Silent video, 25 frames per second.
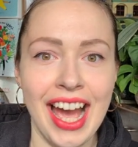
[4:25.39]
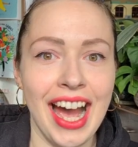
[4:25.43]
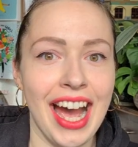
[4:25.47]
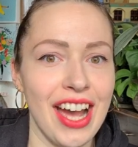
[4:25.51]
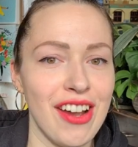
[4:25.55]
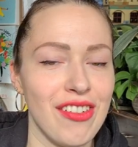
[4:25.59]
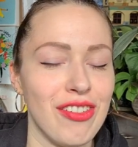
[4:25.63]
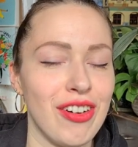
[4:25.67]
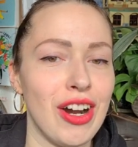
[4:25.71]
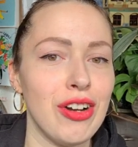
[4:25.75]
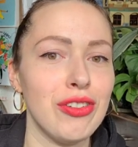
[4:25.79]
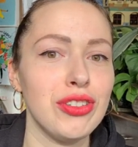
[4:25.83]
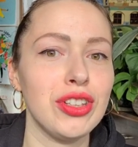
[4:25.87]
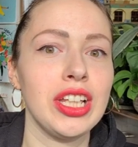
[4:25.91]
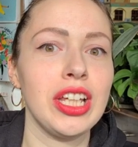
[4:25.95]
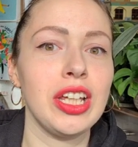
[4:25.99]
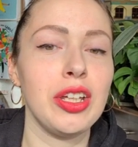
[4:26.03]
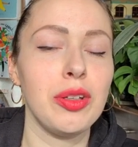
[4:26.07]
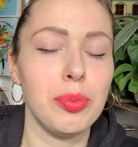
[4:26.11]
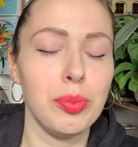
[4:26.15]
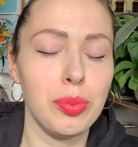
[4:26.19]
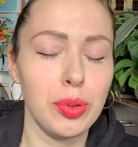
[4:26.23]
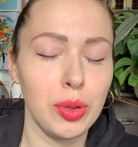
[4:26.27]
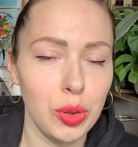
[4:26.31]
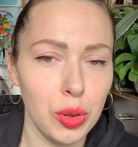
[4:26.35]
I found
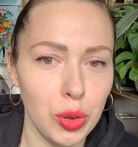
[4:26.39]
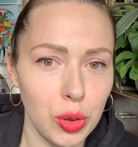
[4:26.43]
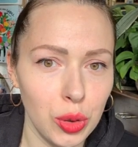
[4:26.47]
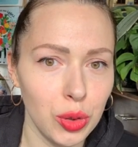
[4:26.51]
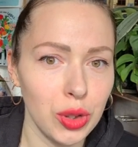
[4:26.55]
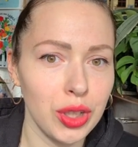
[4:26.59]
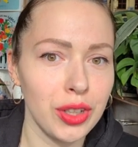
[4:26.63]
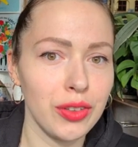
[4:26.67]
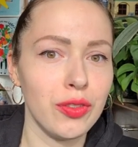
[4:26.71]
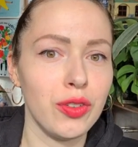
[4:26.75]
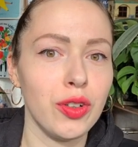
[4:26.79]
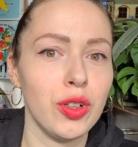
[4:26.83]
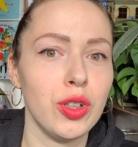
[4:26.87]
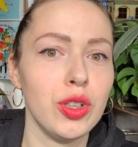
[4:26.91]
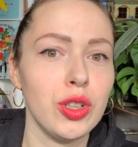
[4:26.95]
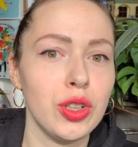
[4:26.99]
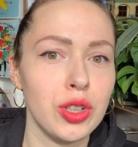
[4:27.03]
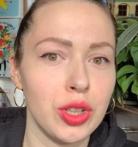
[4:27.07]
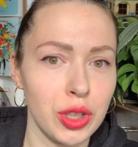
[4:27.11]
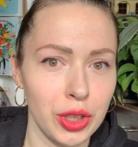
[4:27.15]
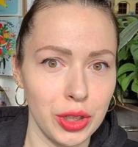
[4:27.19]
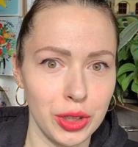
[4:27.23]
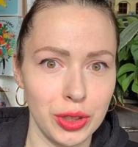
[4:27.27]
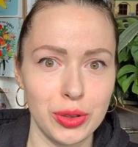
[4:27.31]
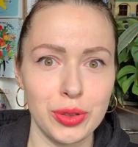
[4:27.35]
a beautiful,
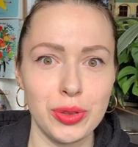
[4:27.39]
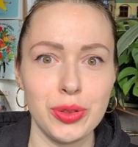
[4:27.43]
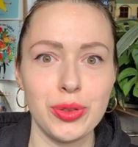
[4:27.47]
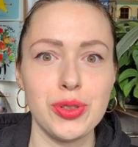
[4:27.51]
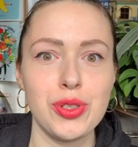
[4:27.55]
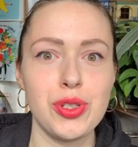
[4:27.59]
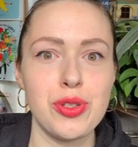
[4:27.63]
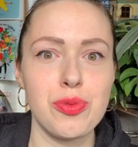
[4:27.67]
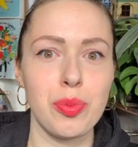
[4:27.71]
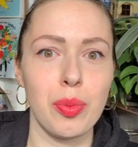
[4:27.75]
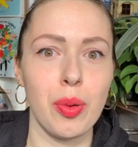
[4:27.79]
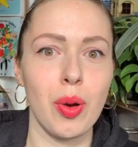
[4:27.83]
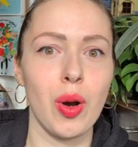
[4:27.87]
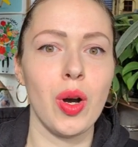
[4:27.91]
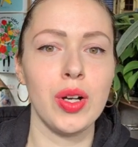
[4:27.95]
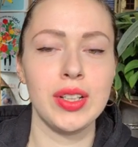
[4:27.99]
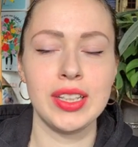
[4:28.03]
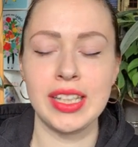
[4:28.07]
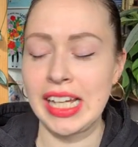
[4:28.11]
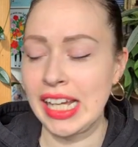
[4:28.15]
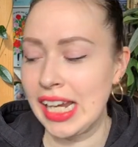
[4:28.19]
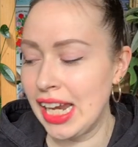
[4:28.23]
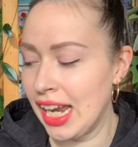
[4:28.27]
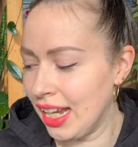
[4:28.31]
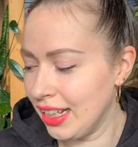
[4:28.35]
huge
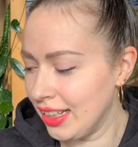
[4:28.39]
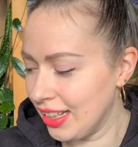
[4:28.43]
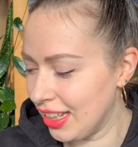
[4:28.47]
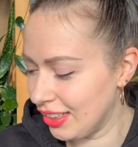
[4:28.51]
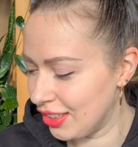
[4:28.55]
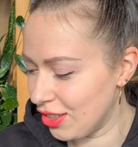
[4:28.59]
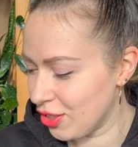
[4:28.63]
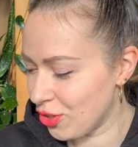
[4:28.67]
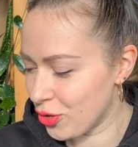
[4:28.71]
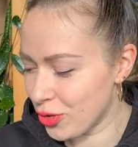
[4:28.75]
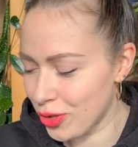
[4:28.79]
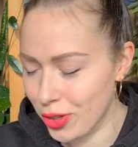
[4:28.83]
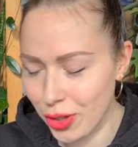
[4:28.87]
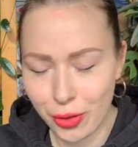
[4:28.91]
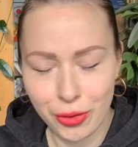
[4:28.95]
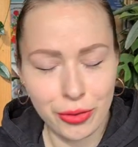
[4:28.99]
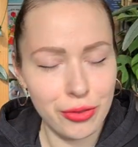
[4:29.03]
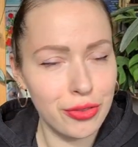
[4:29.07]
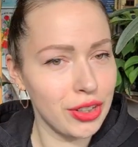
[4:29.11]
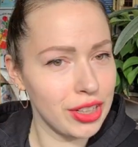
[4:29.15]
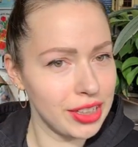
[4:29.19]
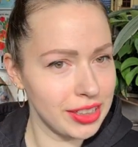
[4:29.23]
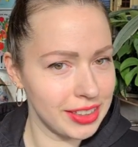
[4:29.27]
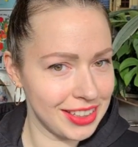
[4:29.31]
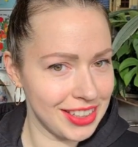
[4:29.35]
pot that is so
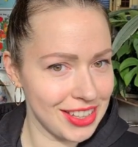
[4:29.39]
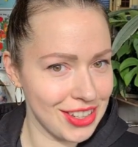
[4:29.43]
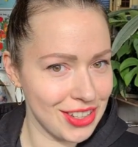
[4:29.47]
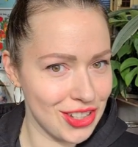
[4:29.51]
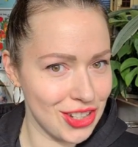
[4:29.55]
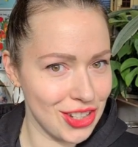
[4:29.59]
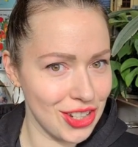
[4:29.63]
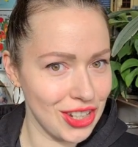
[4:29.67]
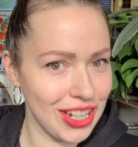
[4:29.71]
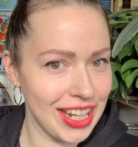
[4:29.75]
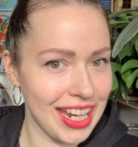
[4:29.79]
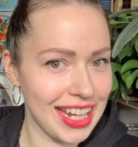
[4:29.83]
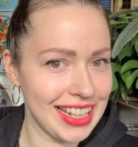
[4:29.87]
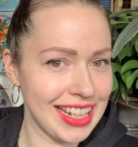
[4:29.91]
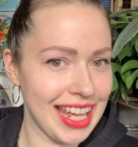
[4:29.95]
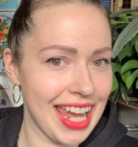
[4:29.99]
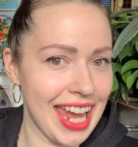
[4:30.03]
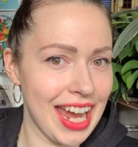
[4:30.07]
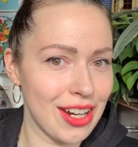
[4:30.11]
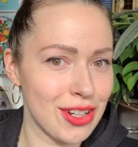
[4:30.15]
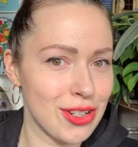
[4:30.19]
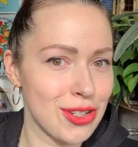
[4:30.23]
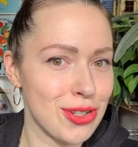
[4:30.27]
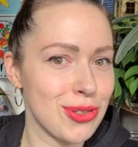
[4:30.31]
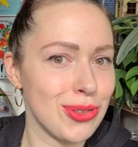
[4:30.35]
vintagey and
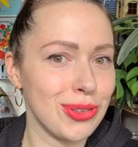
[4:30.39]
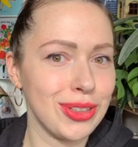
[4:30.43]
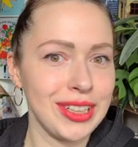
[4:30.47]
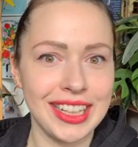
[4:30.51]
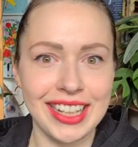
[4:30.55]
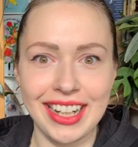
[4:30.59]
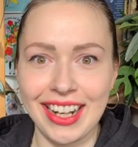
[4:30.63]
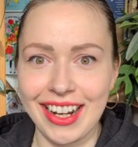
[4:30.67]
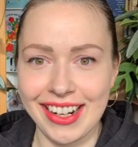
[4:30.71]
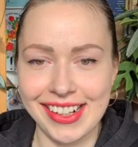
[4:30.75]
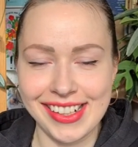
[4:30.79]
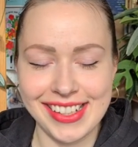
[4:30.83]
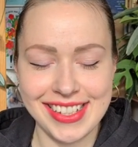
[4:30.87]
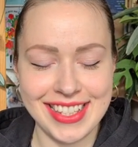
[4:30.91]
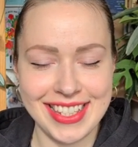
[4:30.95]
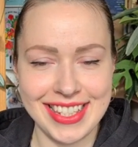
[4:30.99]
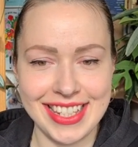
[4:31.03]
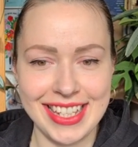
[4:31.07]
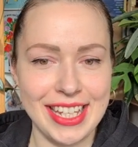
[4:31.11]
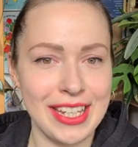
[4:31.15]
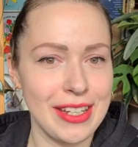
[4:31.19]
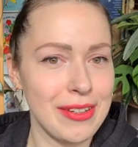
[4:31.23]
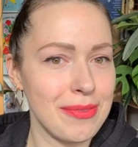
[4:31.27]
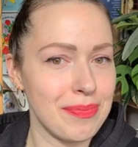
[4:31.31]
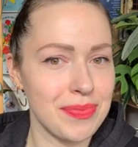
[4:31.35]
actually
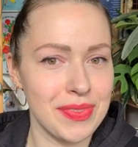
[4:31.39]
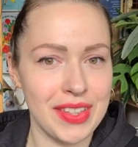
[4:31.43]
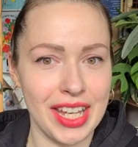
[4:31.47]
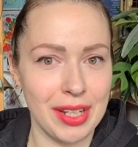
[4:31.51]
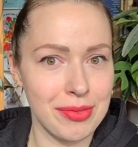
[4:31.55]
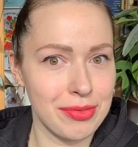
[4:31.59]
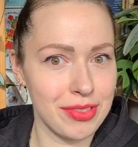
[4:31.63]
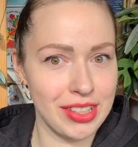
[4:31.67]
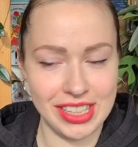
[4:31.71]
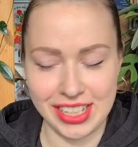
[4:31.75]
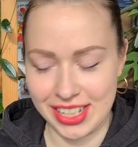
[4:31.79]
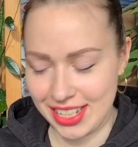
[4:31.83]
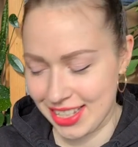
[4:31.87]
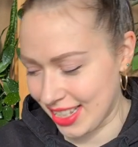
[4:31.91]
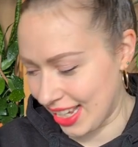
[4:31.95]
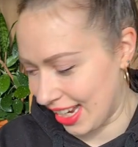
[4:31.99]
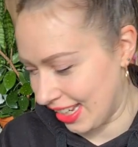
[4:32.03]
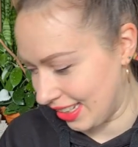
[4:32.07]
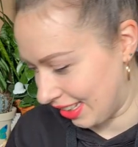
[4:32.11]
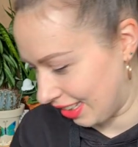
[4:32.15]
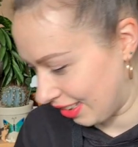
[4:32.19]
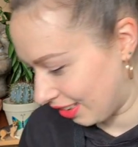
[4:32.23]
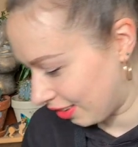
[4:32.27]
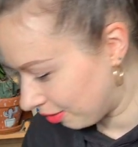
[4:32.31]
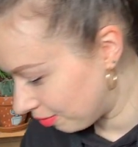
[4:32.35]
artsy. I'm very
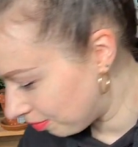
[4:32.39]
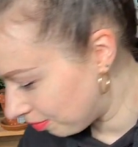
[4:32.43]
excited.